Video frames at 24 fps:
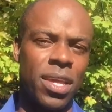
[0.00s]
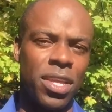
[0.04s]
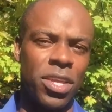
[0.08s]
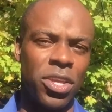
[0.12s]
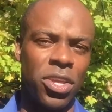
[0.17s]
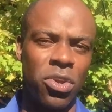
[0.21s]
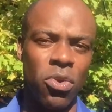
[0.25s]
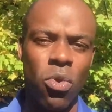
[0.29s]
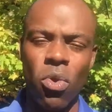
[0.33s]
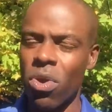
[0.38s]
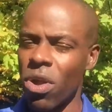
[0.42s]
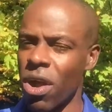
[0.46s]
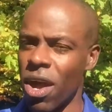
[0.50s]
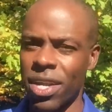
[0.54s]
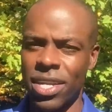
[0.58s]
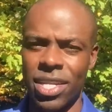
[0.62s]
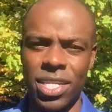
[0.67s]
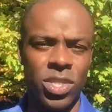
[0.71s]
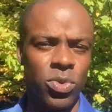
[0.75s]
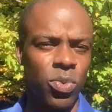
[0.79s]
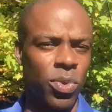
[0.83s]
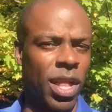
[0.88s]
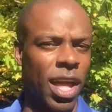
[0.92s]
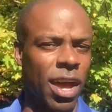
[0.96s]
your
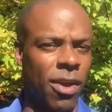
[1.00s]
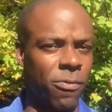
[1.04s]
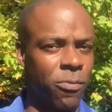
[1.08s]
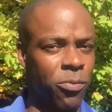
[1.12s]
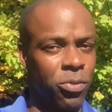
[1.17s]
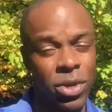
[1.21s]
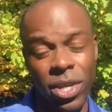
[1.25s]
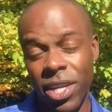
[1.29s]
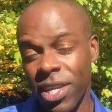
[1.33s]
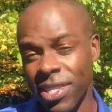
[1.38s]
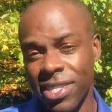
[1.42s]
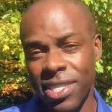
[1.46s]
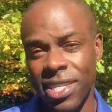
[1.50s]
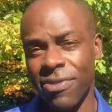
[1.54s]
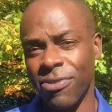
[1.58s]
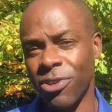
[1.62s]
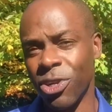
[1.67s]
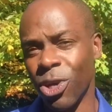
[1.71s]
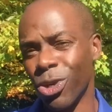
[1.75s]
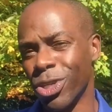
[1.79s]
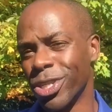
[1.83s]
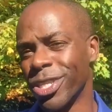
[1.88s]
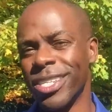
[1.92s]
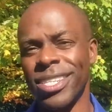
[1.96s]
audience will have preconceived
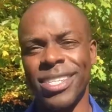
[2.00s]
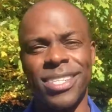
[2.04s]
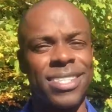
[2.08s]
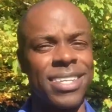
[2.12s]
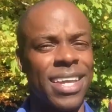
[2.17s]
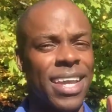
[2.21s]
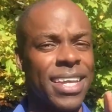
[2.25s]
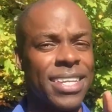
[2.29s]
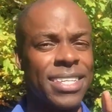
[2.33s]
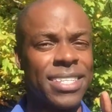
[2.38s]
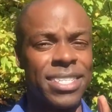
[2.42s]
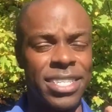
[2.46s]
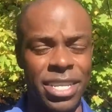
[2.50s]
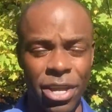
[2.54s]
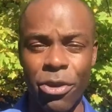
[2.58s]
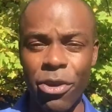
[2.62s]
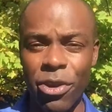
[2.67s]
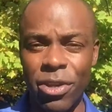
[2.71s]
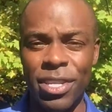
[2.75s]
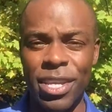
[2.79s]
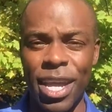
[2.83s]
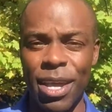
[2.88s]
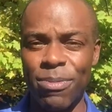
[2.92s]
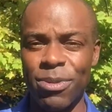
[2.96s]
notions and
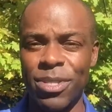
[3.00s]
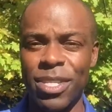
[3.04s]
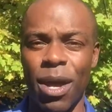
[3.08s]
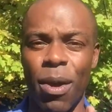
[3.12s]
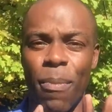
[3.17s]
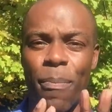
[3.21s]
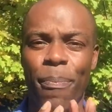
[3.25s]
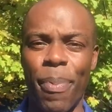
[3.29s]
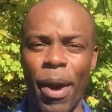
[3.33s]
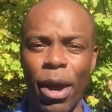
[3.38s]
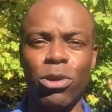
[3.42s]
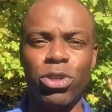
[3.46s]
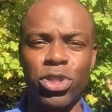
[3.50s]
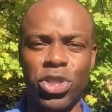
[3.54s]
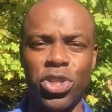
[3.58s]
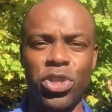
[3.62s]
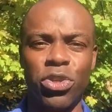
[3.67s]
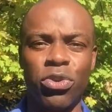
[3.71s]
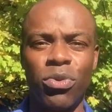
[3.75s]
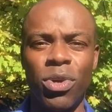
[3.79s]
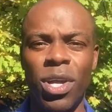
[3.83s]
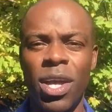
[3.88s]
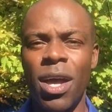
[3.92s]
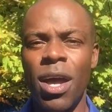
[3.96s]
stereotypes about
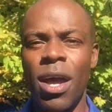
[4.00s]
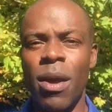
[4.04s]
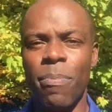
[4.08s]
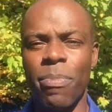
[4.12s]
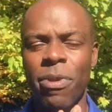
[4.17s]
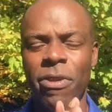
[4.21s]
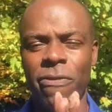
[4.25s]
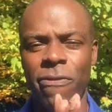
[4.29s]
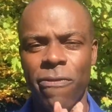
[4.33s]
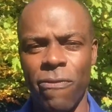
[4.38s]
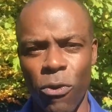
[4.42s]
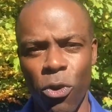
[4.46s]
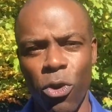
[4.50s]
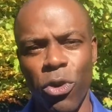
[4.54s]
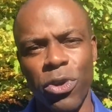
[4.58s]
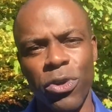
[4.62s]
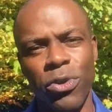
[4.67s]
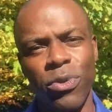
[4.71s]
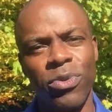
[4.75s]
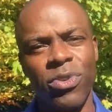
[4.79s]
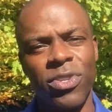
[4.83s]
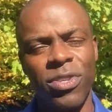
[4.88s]
you before you